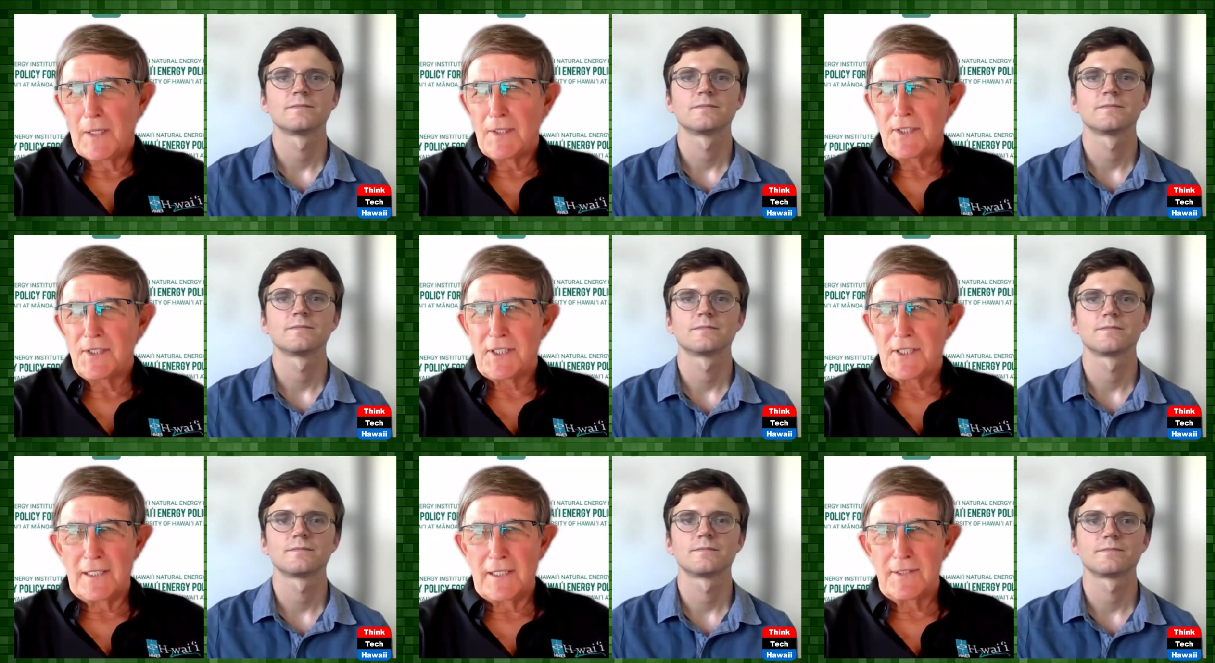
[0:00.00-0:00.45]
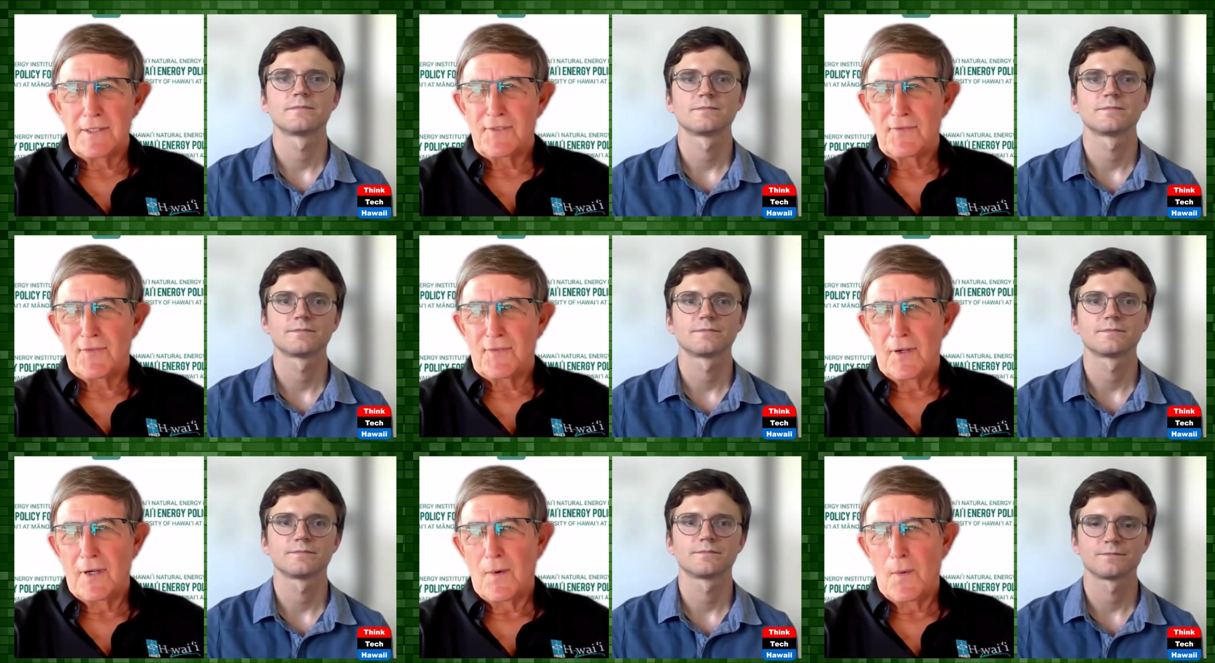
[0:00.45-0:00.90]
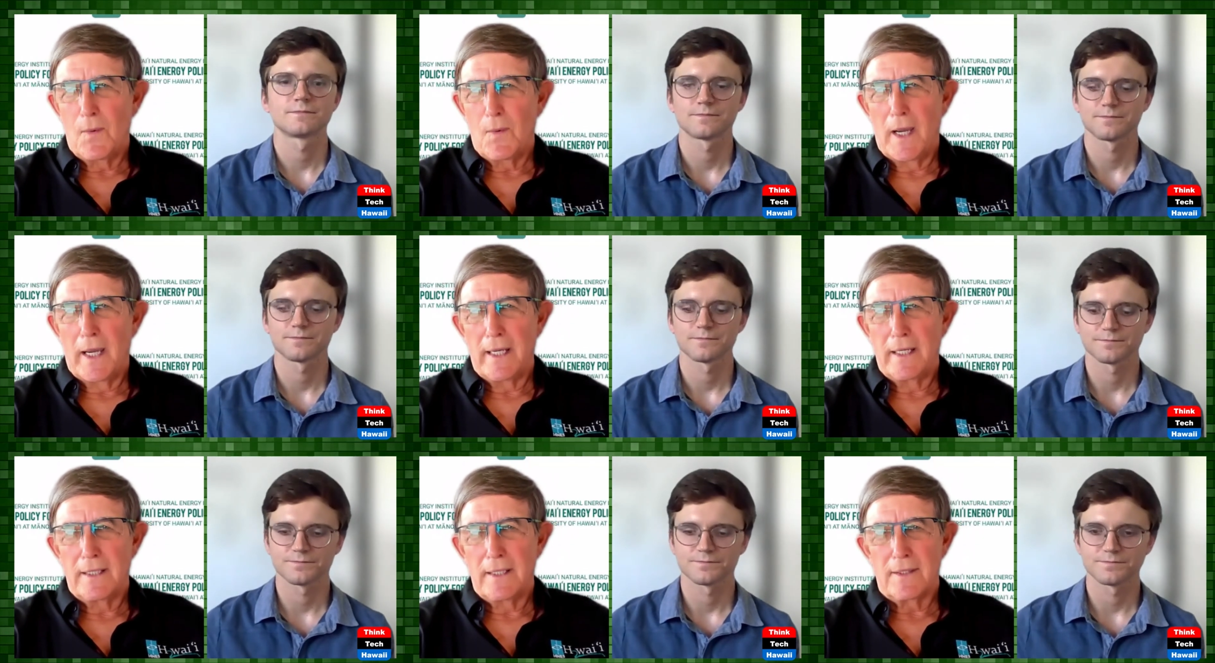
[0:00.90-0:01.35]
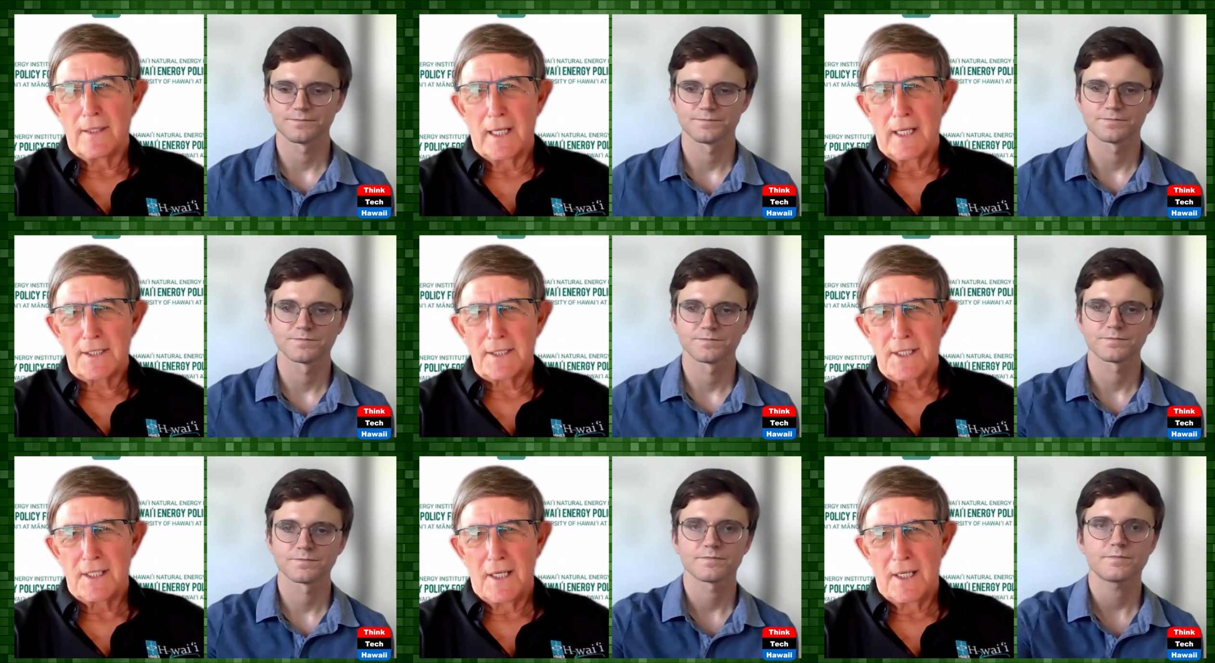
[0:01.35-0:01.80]
Speaker 1: incentives for Hawaii in the
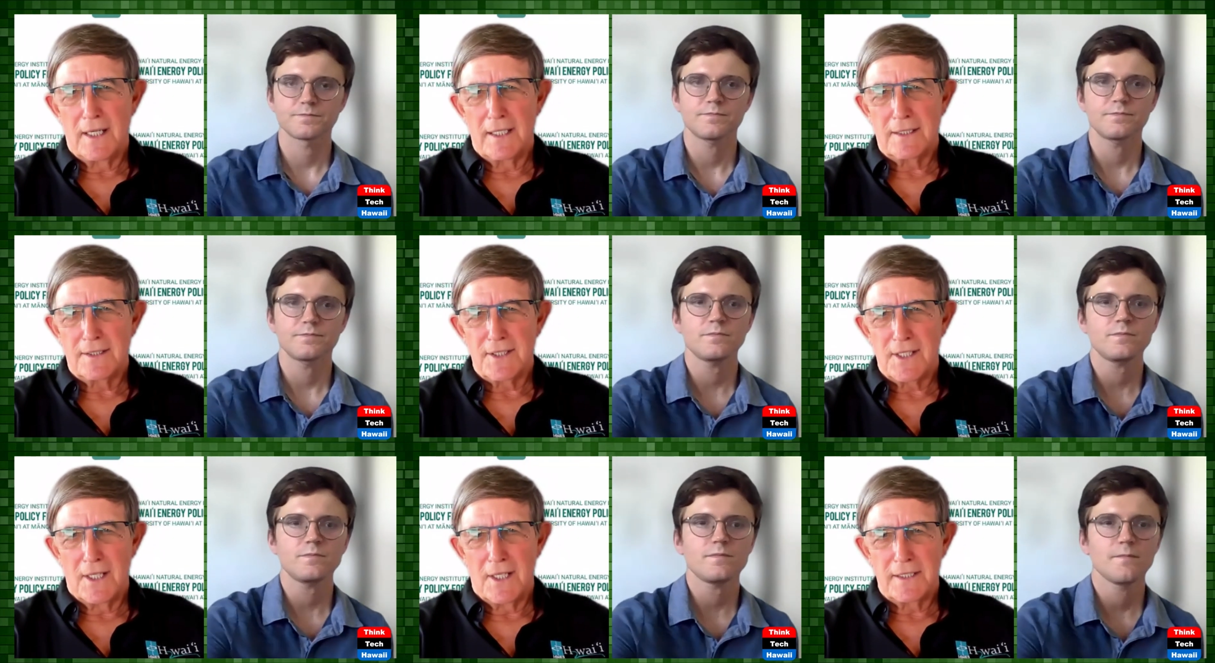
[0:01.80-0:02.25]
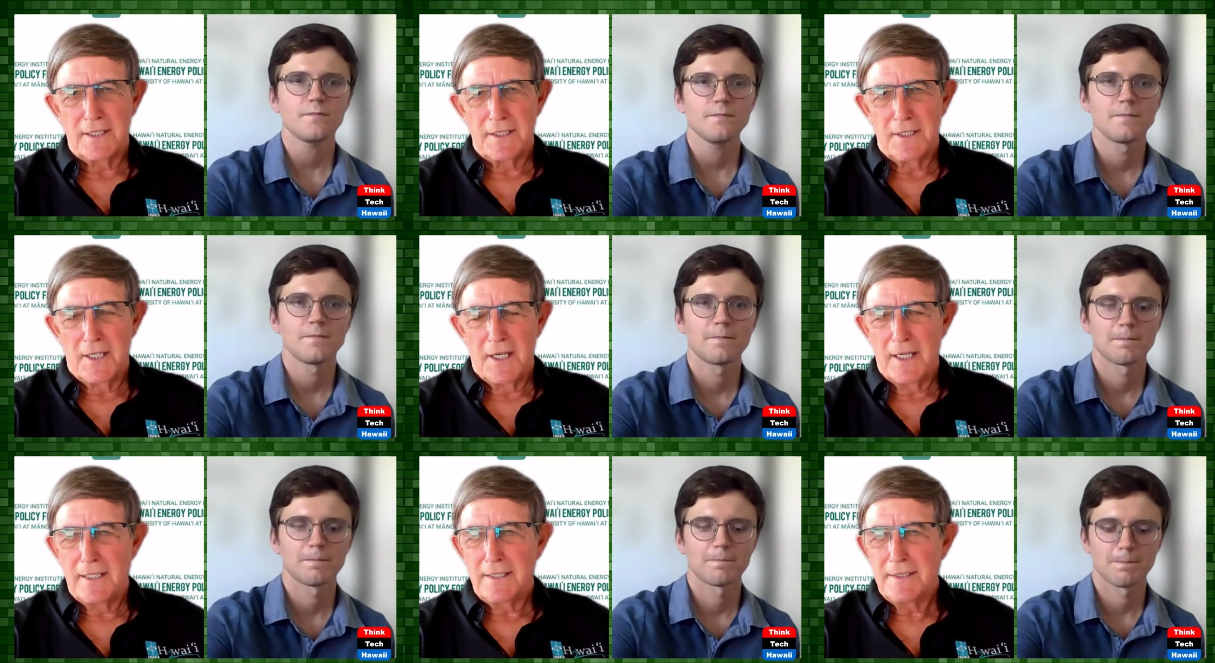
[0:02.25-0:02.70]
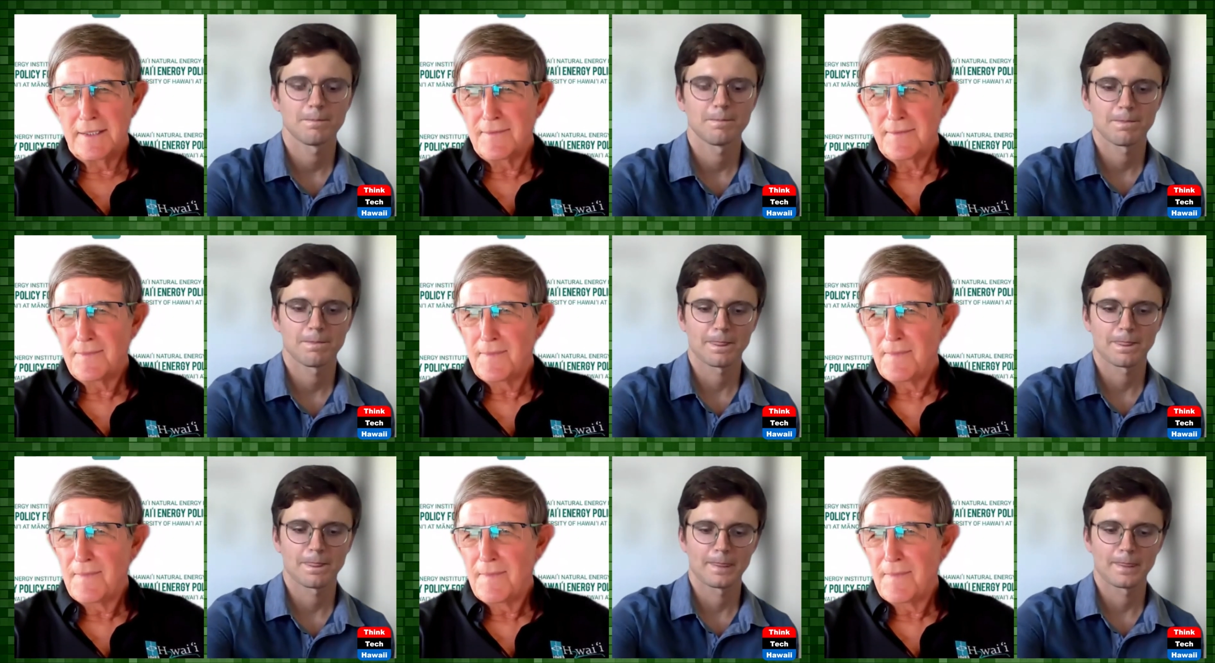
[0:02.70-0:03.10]
next slide, slide nine.